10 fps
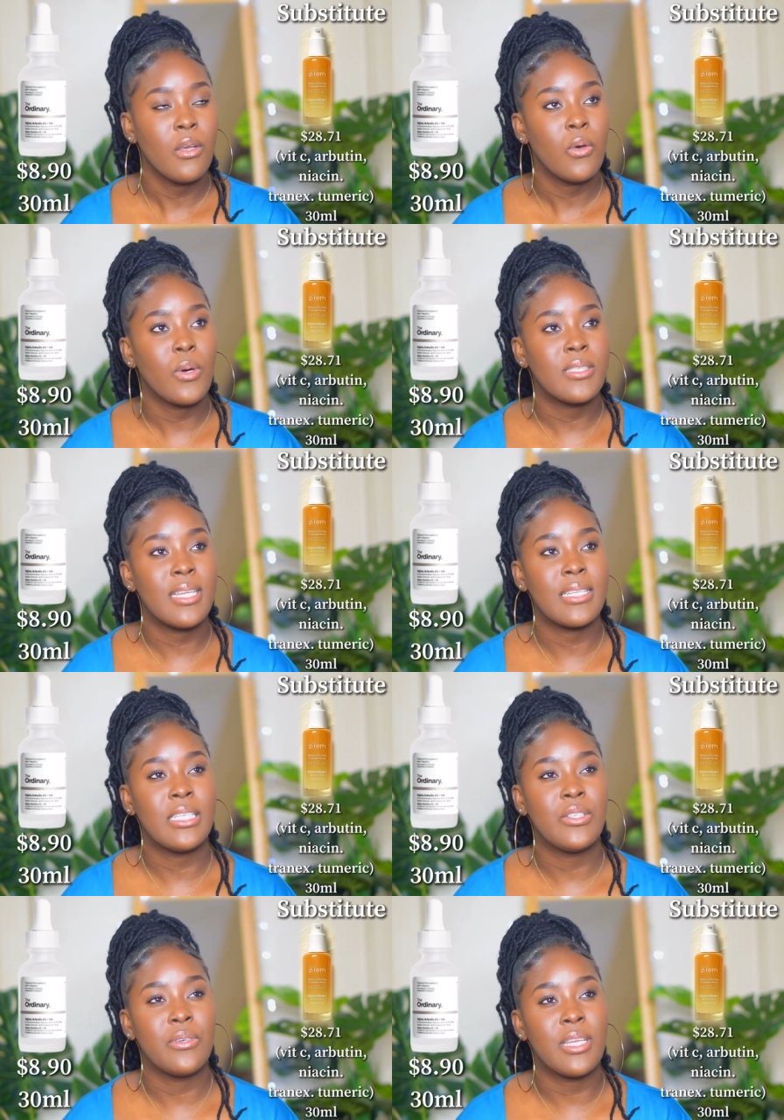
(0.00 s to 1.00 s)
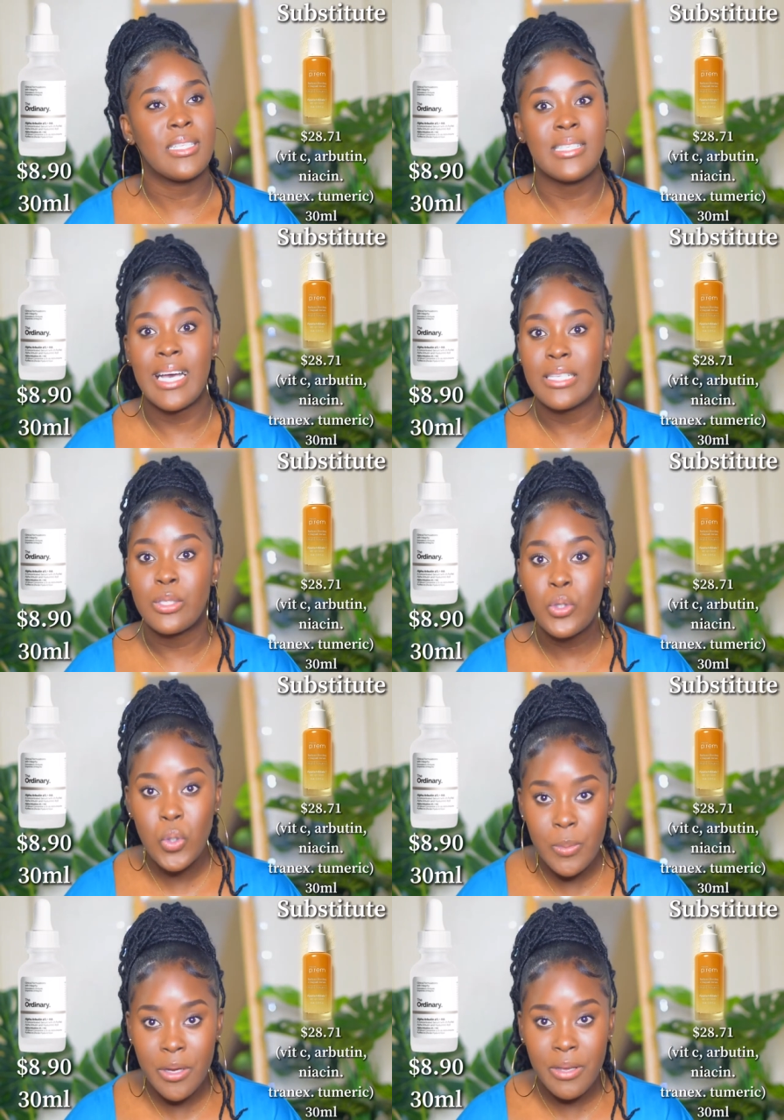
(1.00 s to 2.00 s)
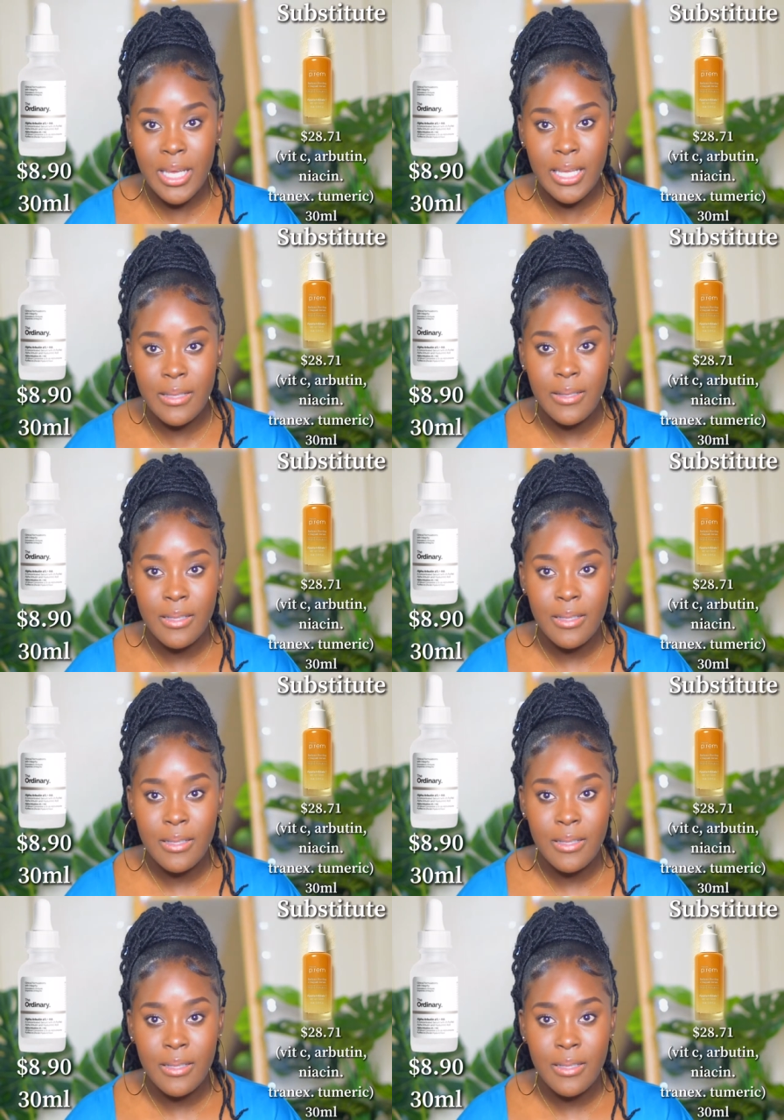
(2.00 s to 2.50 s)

what's that ingredient? It has turmeric.